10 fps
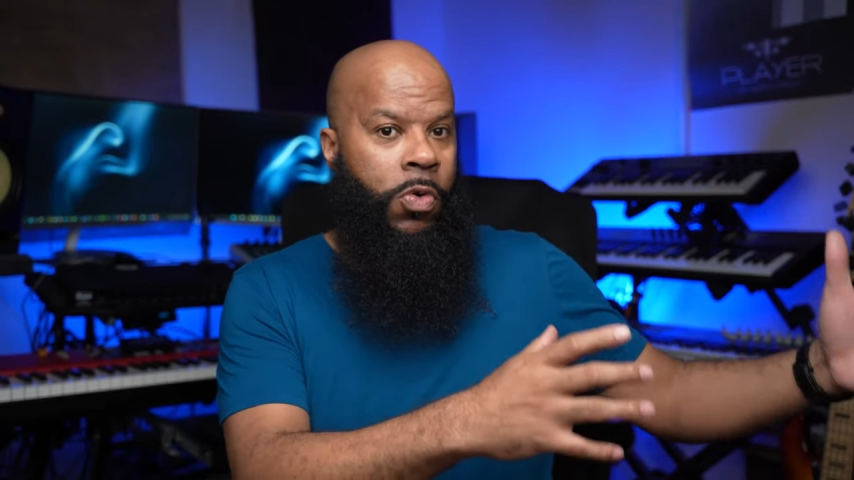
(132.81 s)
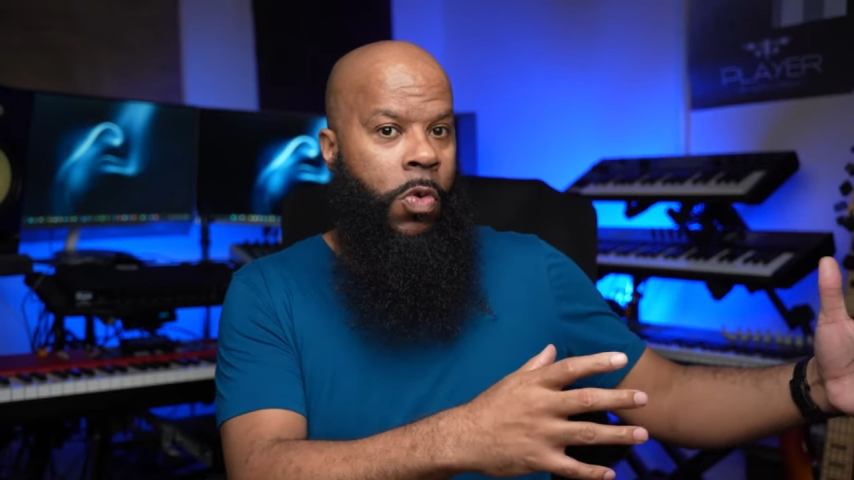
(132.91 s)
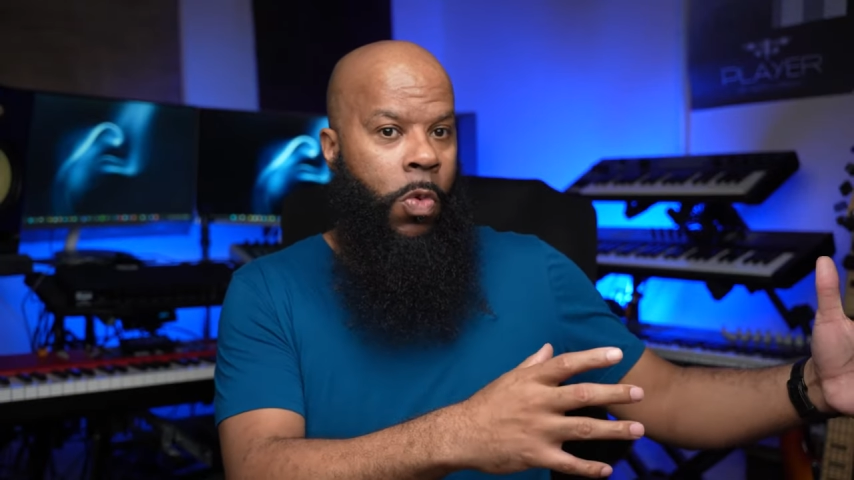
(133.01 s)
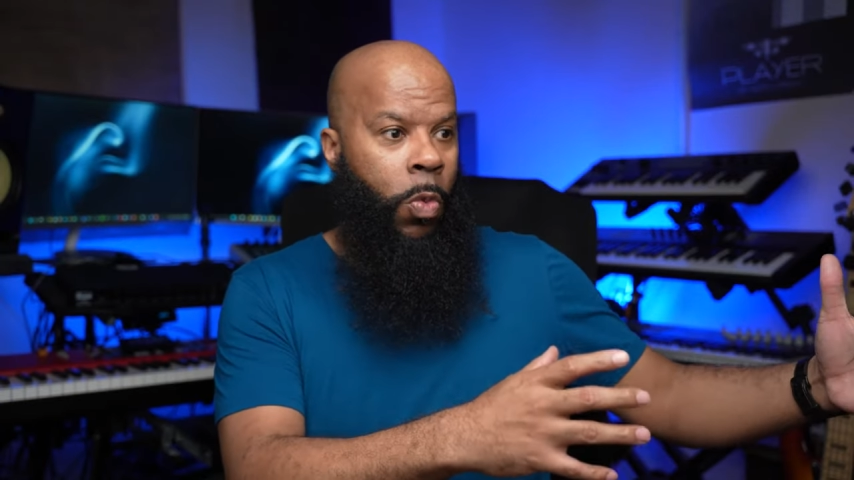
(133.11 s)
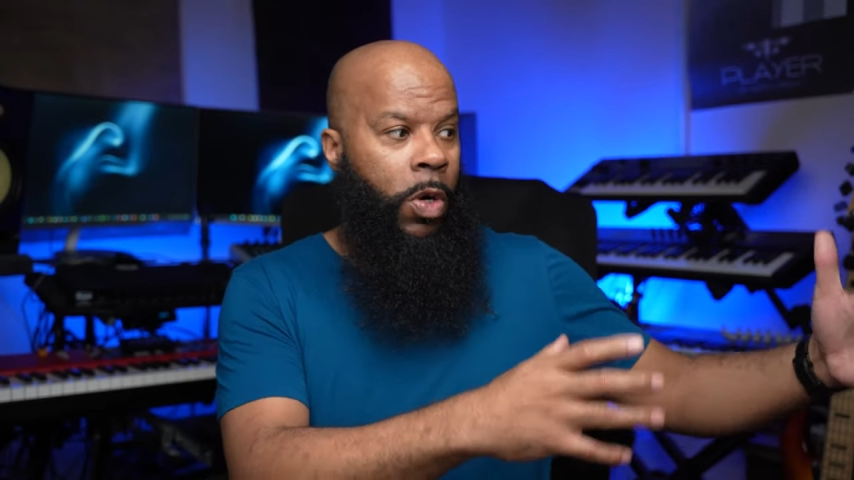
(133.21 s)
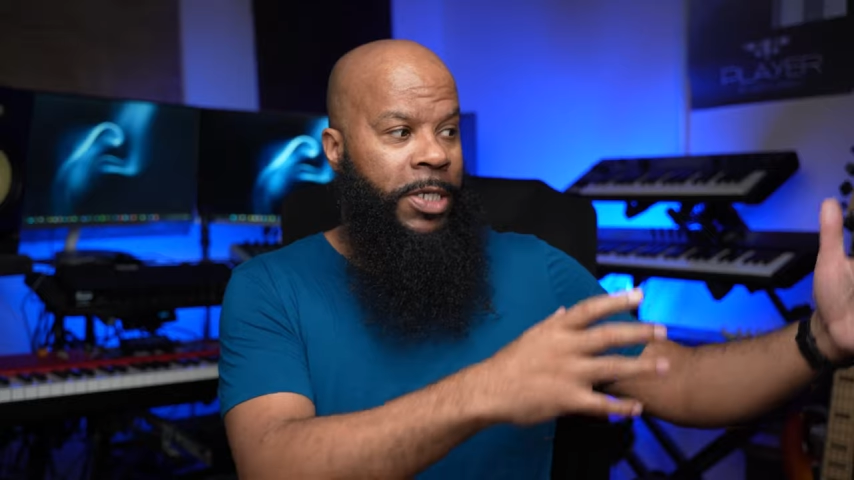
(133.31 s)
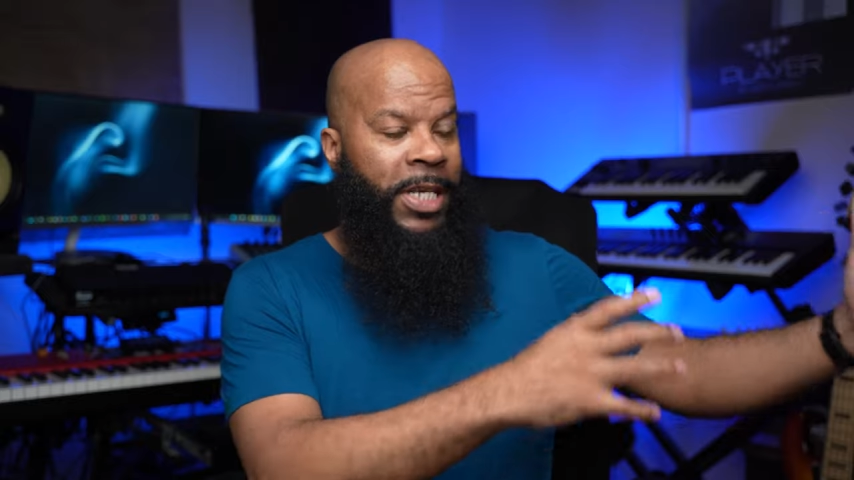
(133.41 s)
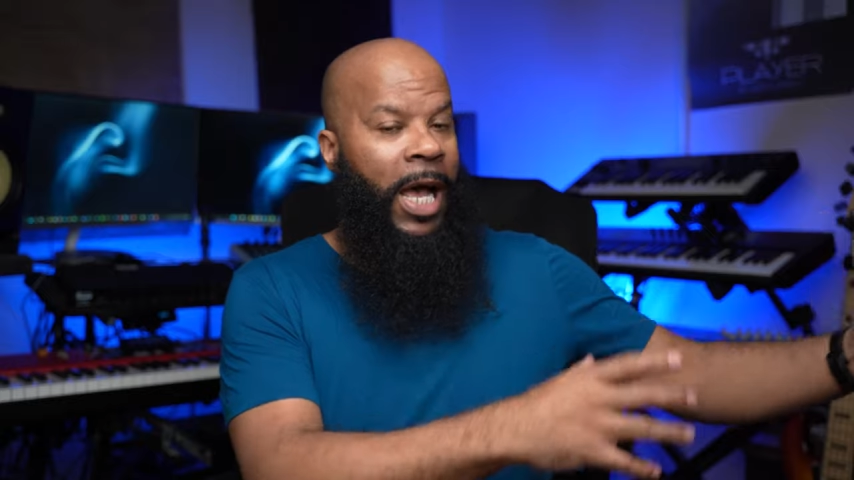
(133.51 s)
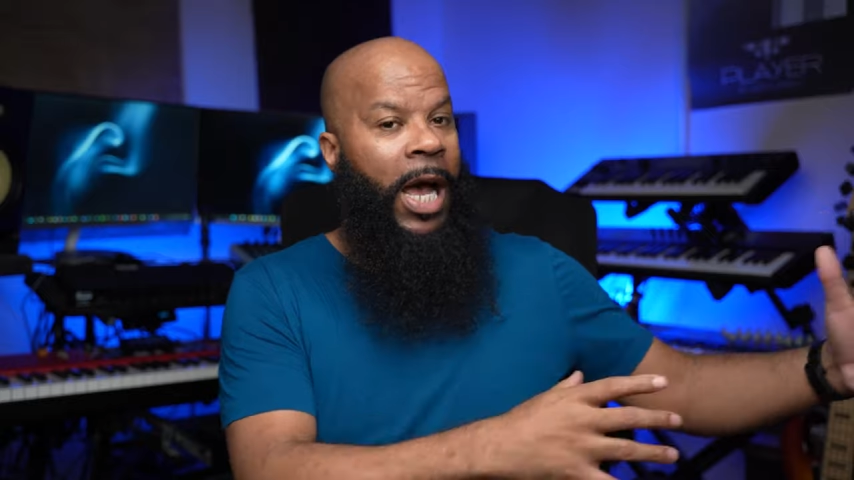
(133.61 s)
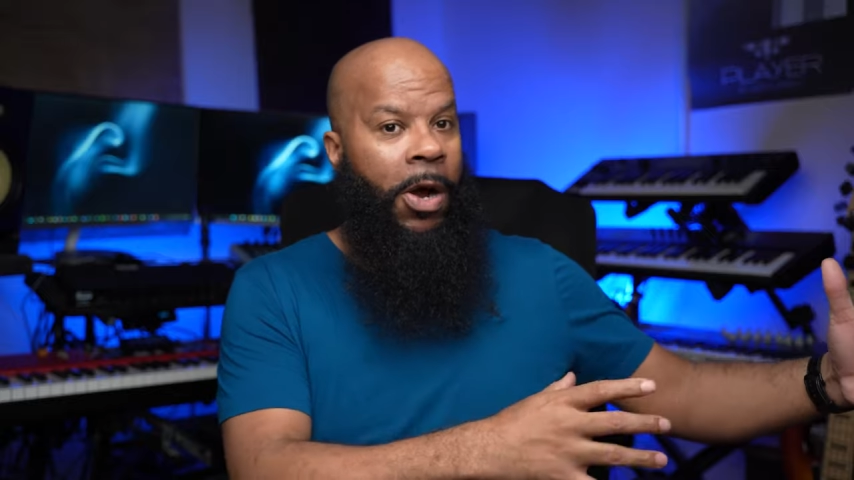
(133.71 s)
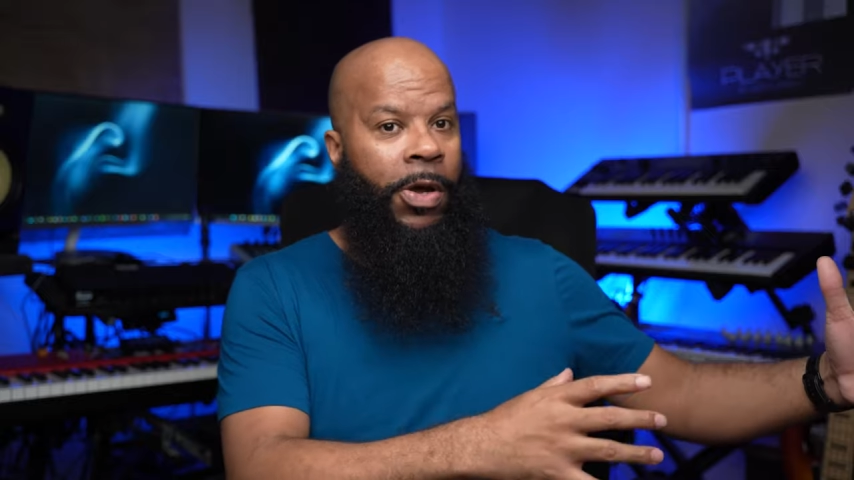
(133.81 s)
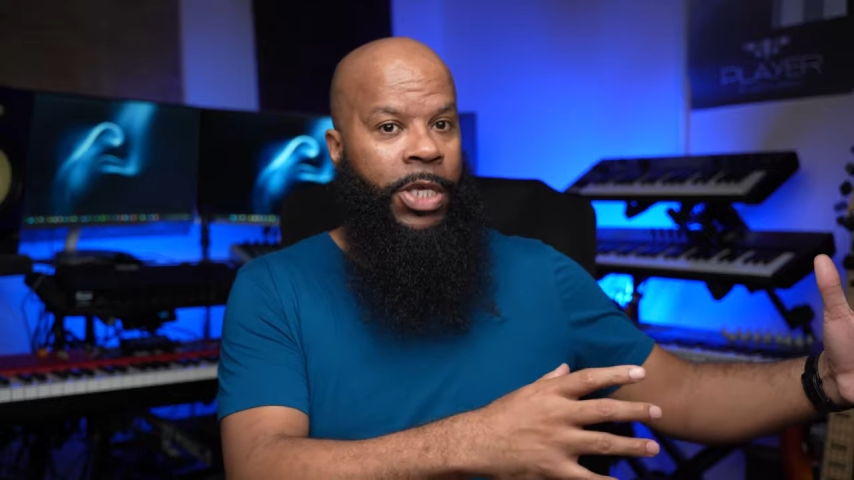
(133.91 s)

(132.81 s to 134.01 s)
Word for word: who want to hire